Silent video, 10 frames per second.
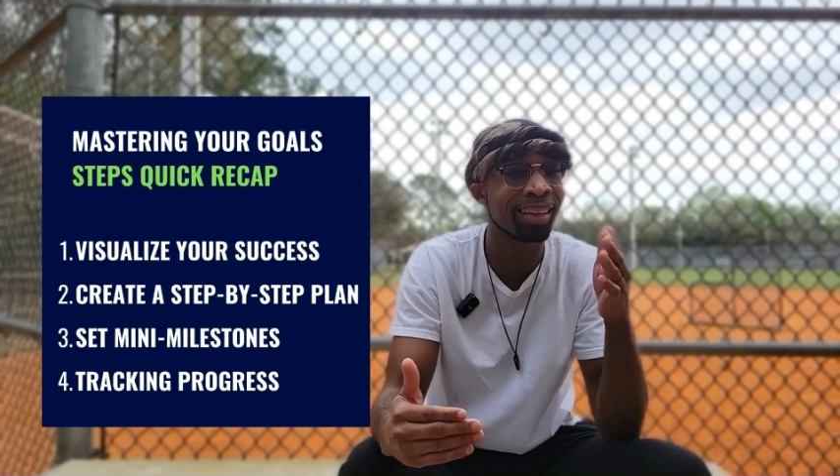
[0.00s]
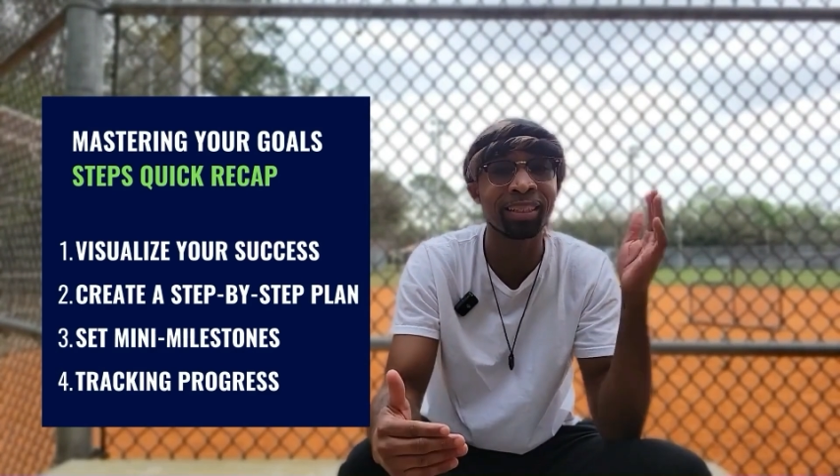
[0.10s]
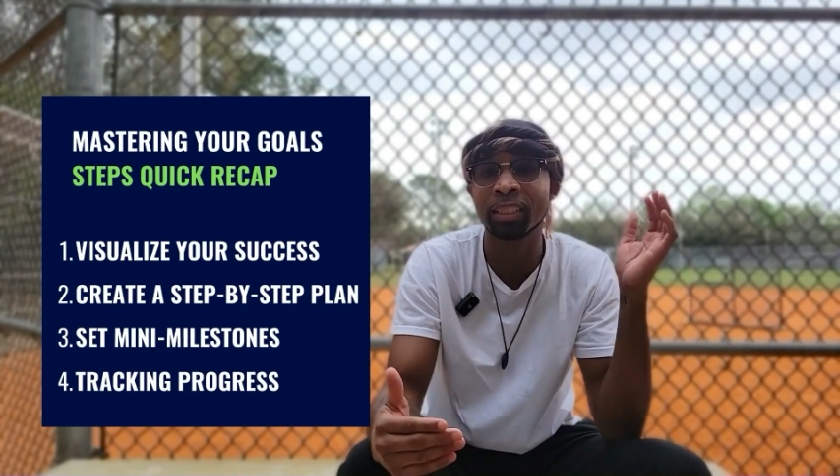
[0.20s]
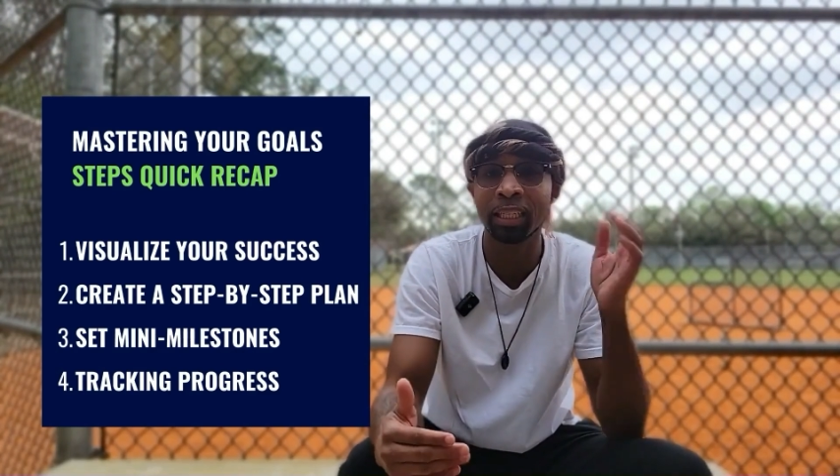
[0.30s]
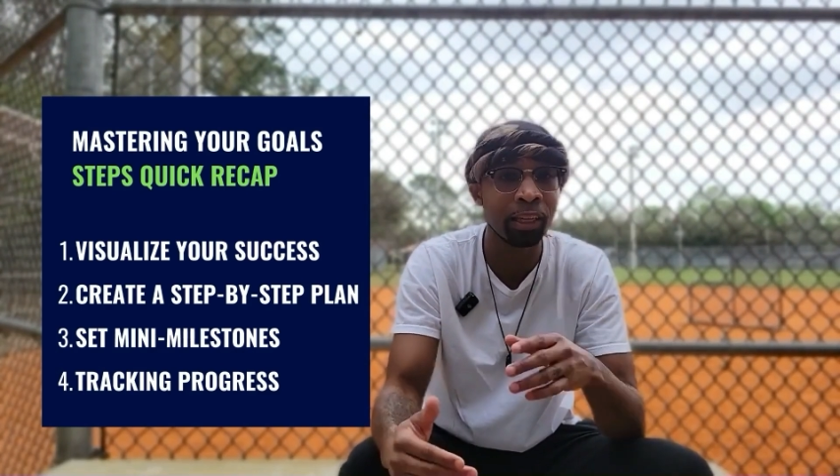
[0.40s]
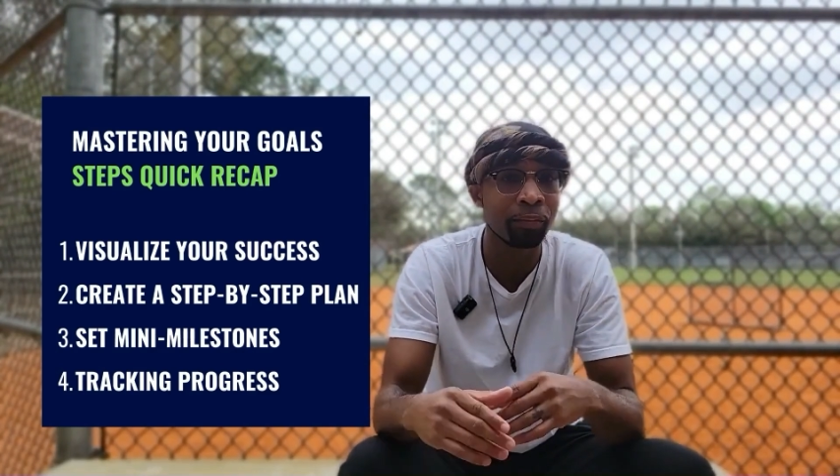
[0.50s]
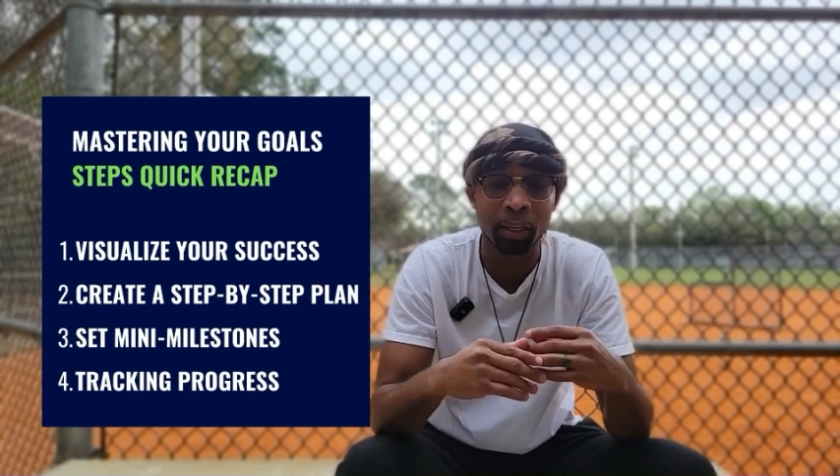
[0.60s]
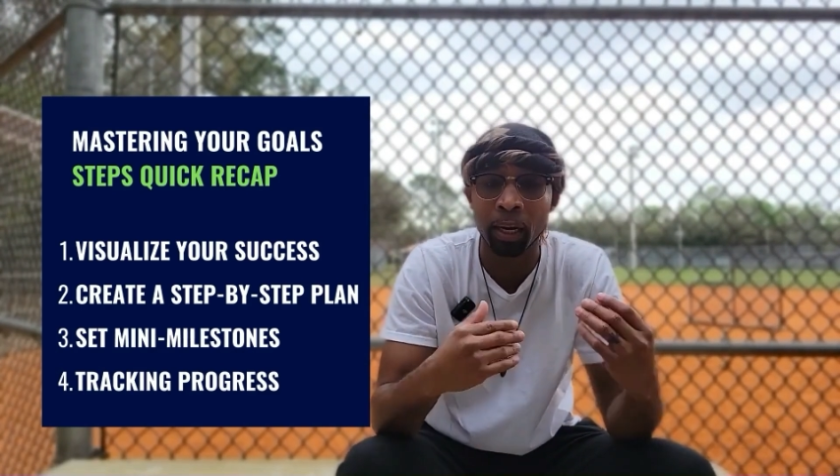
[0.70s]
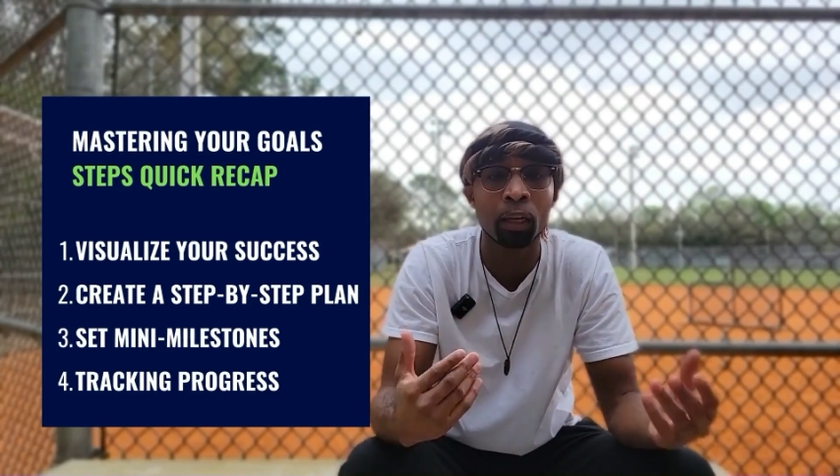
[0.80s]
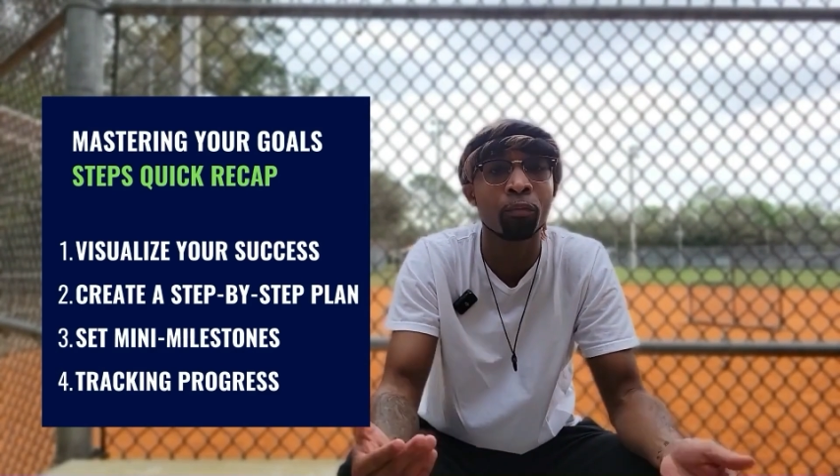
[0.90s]

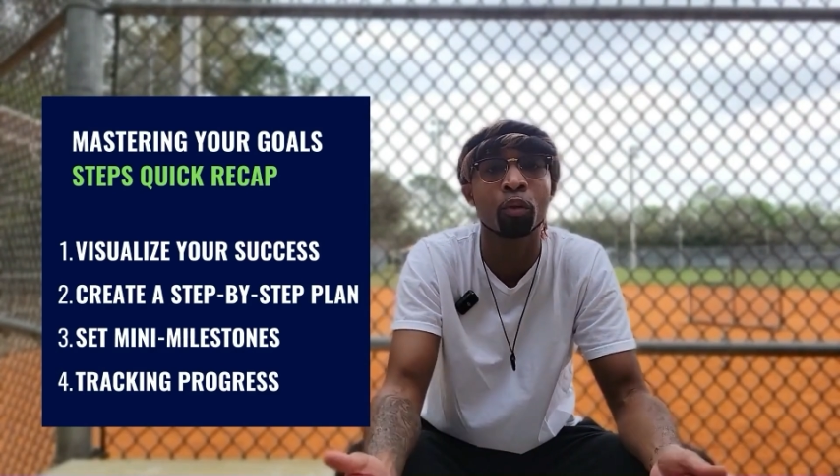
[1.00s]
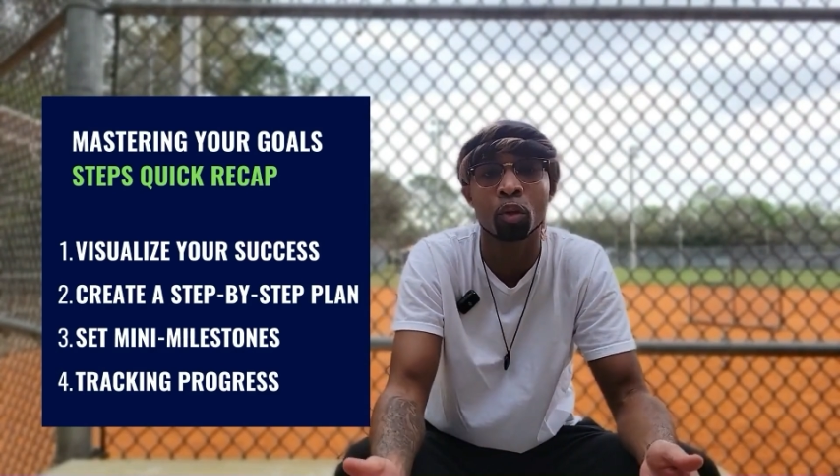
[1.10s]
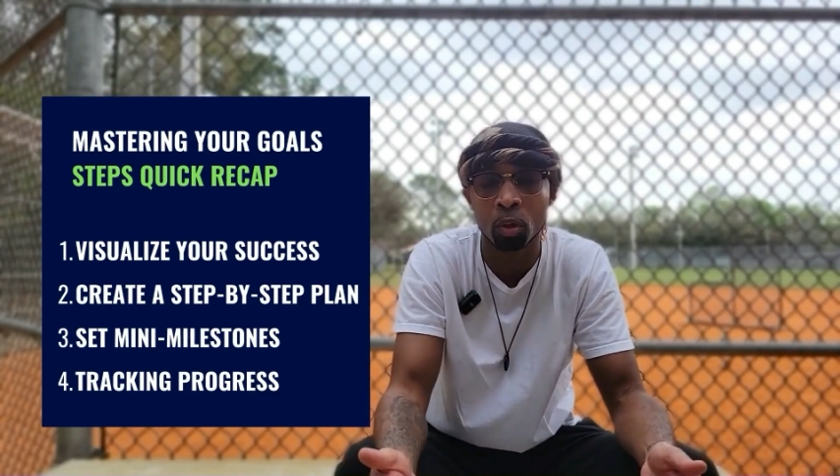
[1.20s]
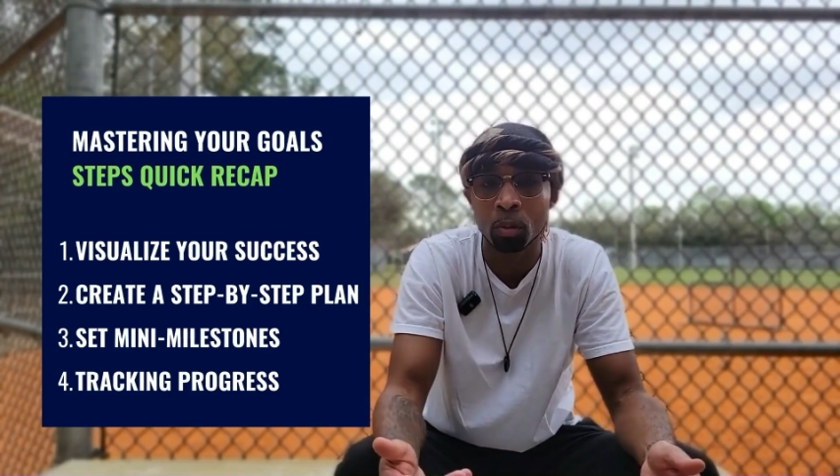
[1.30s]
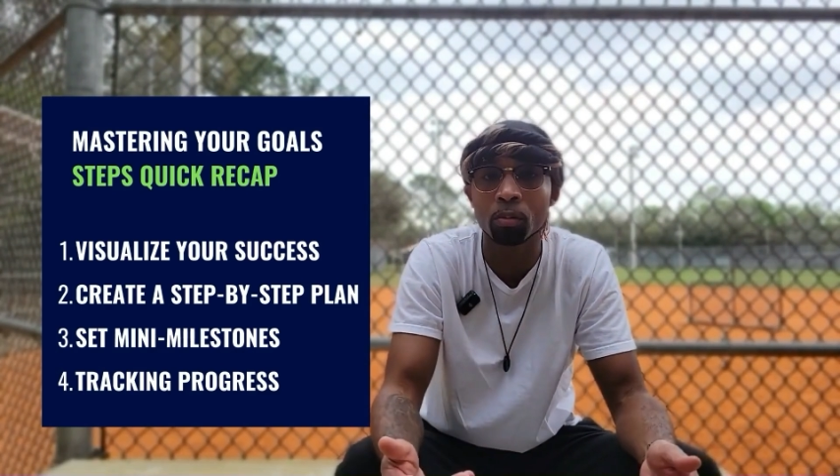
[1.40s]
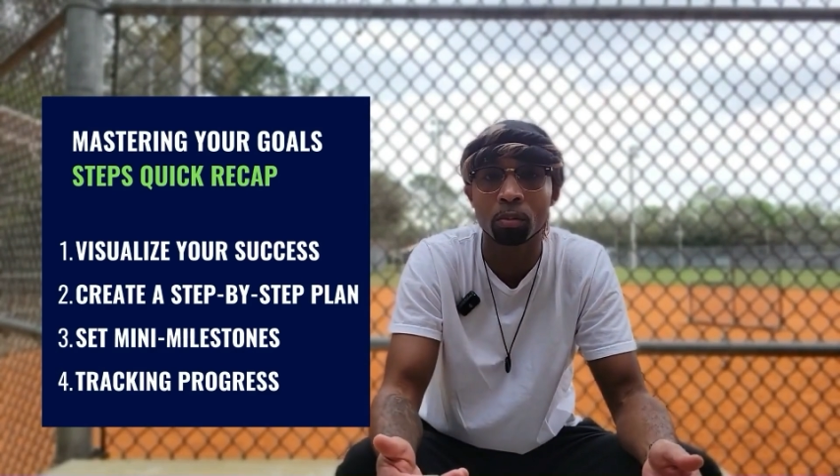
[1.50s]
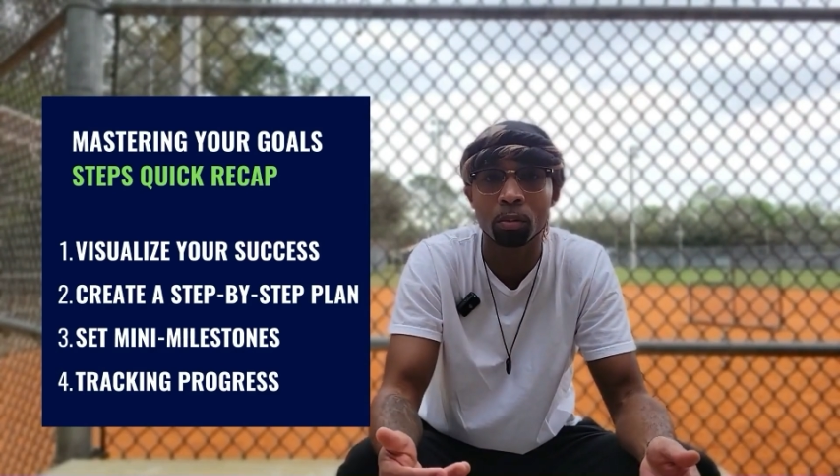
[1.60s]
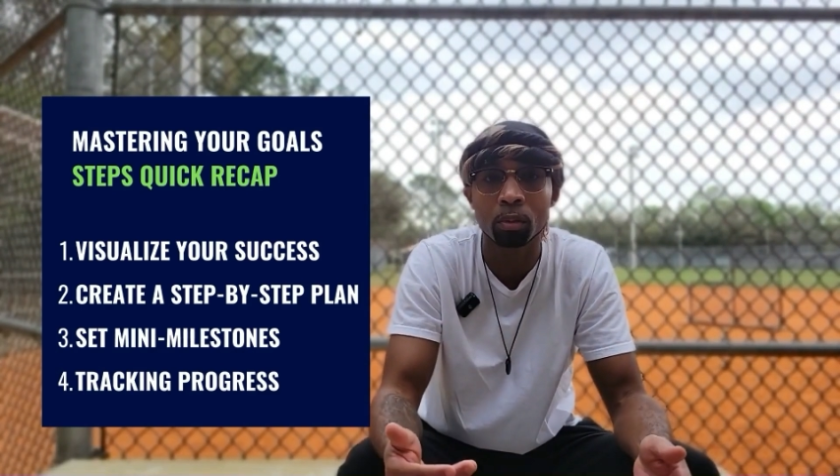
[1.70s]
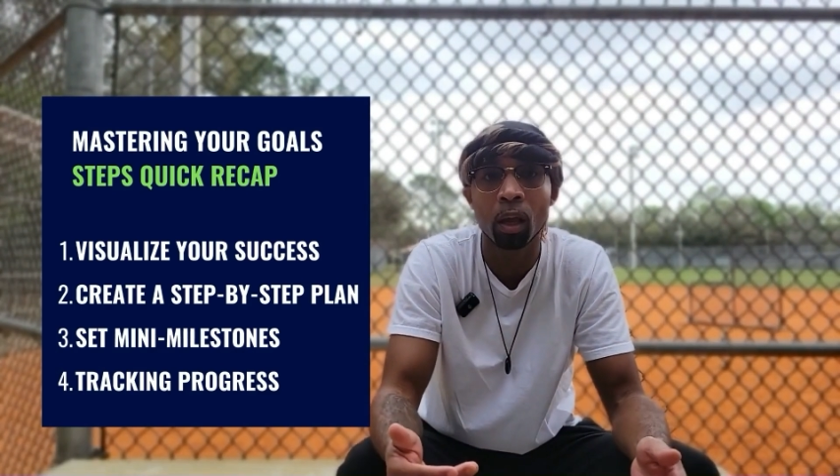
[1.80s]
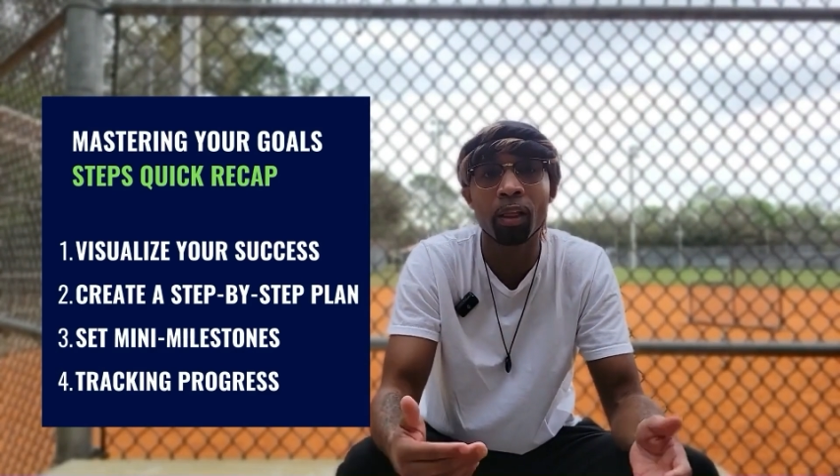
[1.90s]
achieving any of your
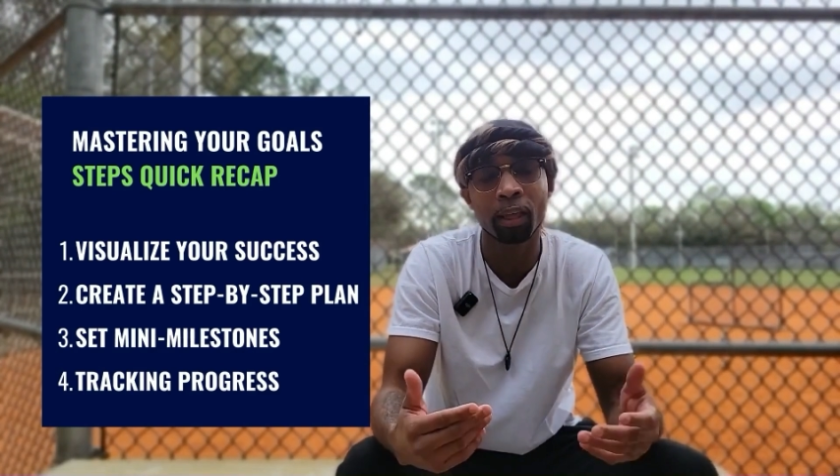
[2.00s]
goals